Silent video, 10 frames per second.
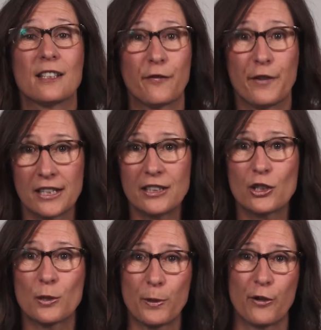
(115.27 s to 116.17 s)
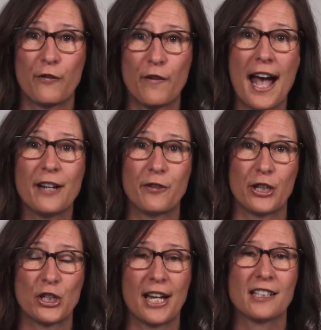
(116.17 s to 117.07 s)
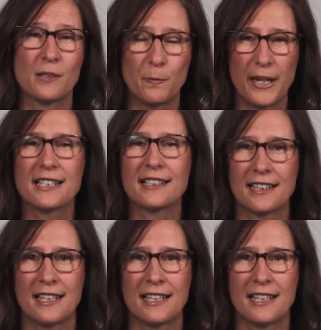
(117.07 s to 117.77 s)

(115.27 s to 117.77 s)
a failure to provide for the child's basic